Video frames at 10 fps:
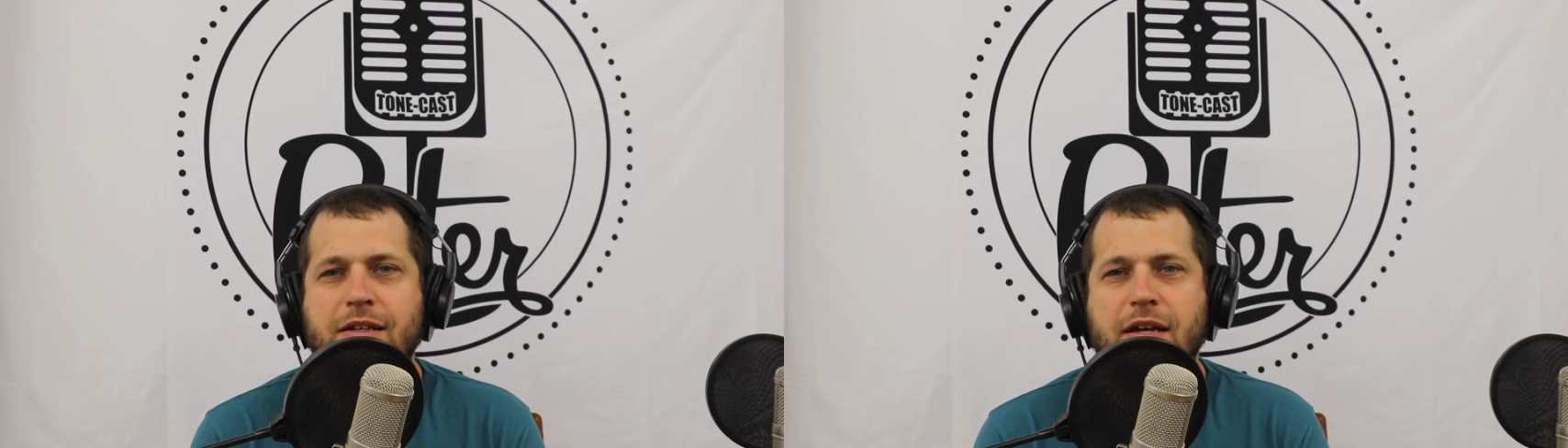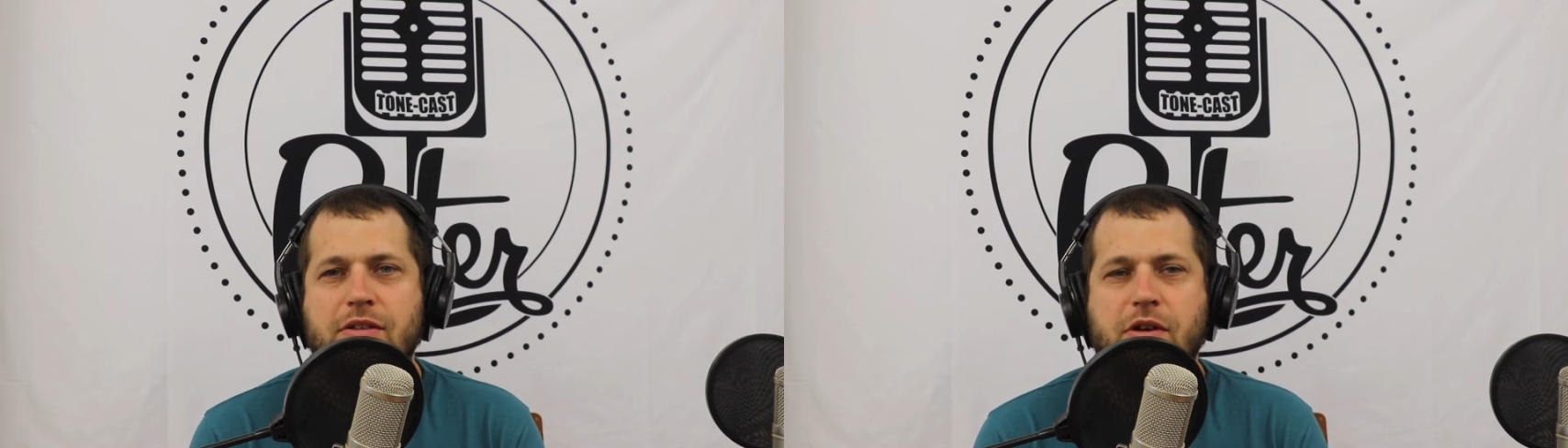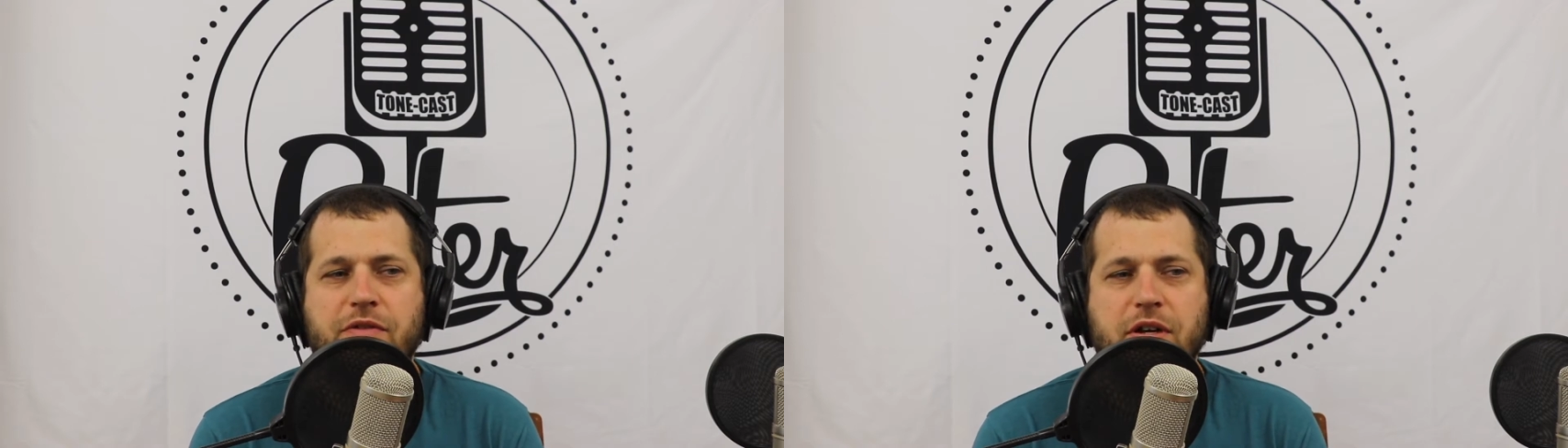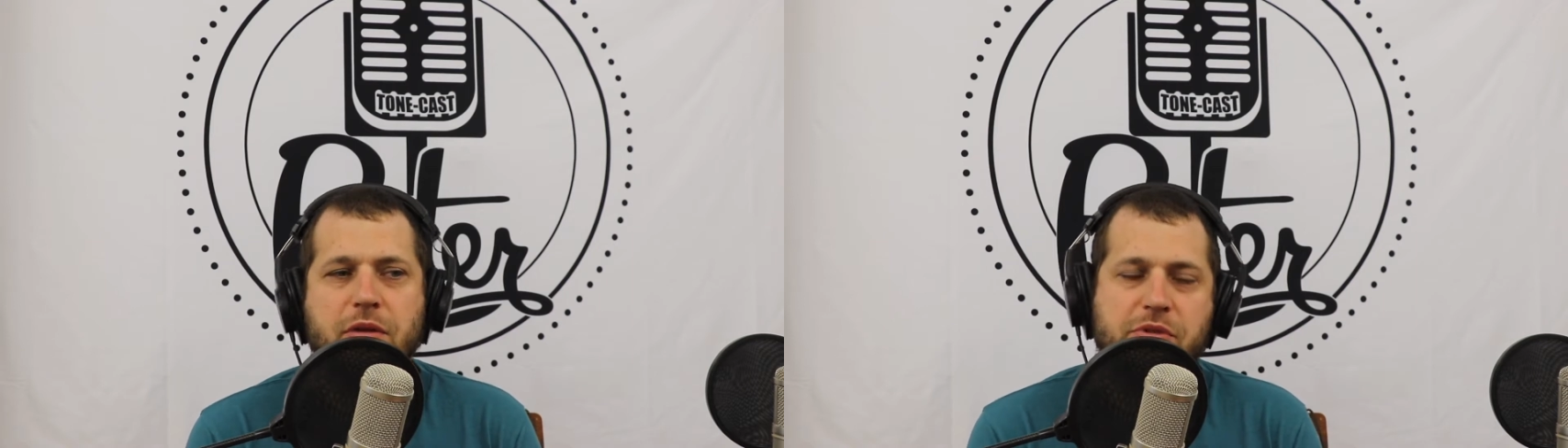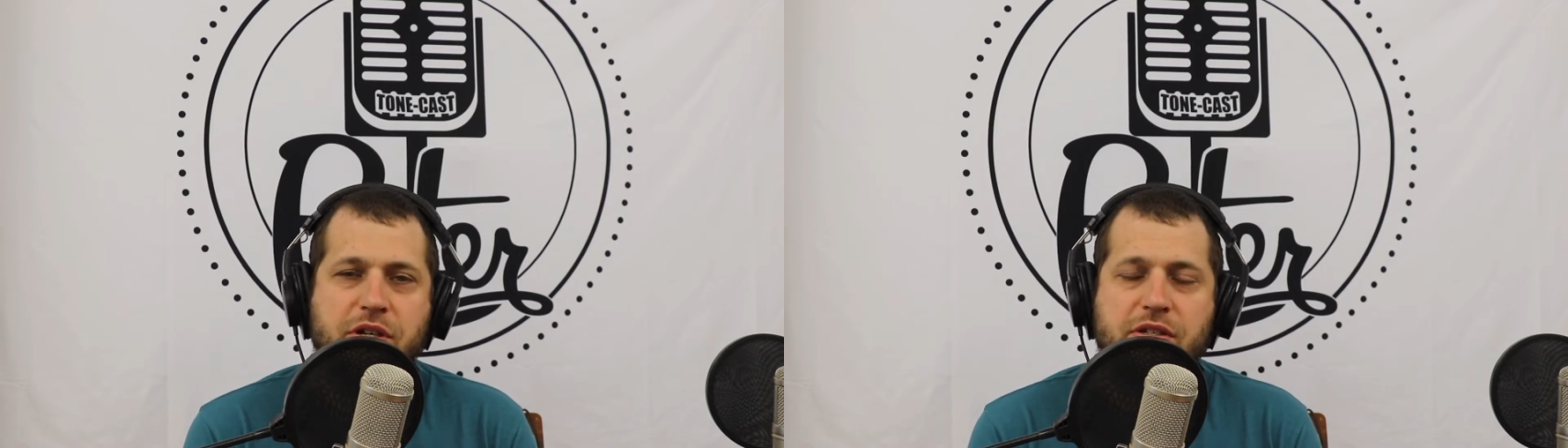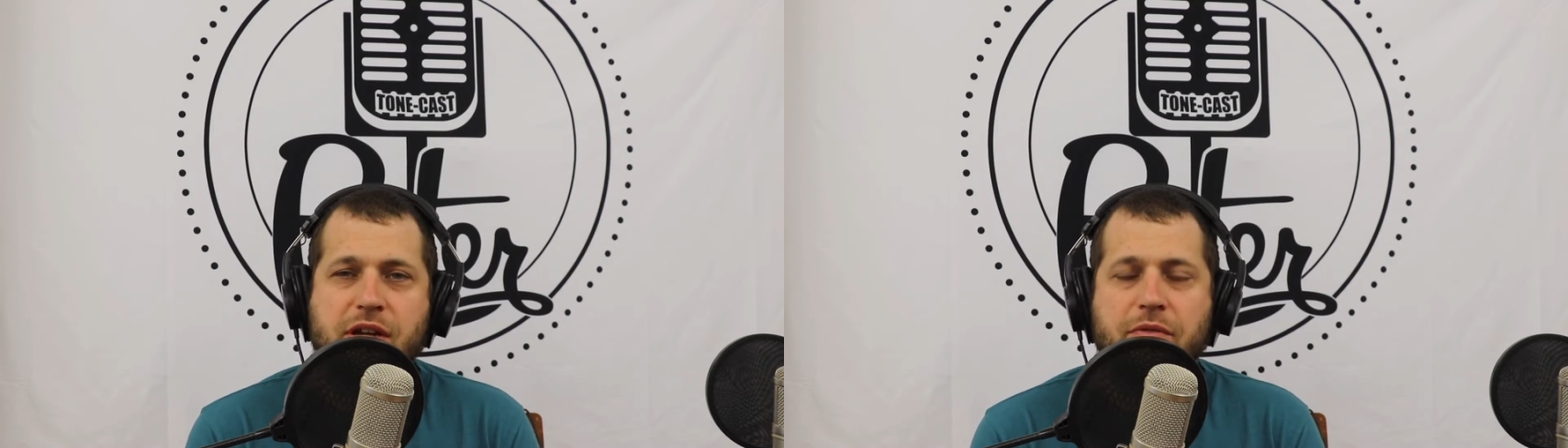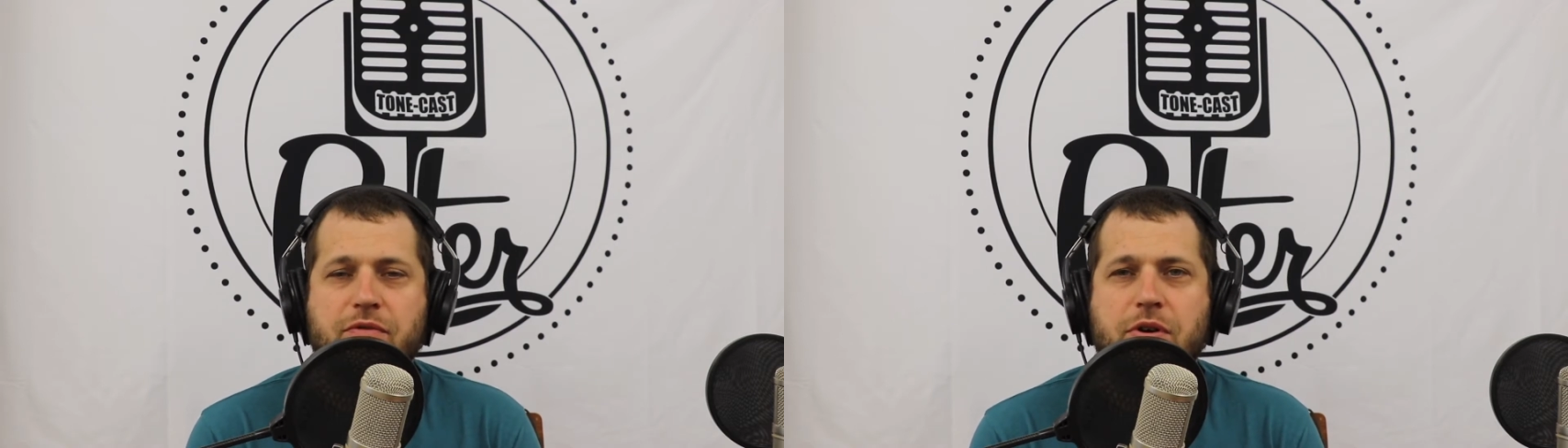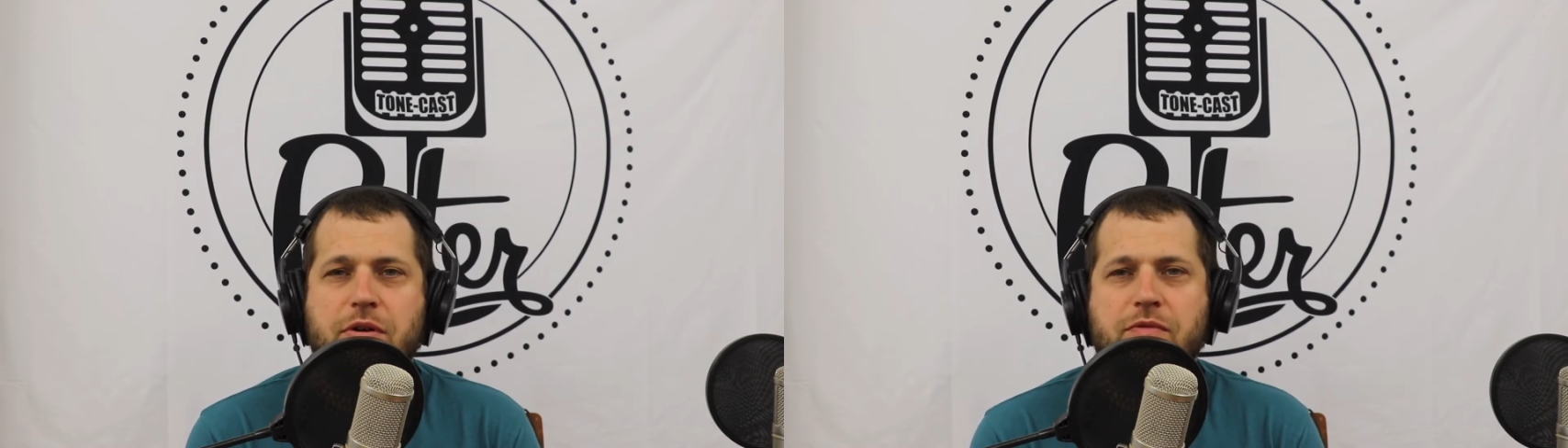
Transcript: and so I figured it was a good time for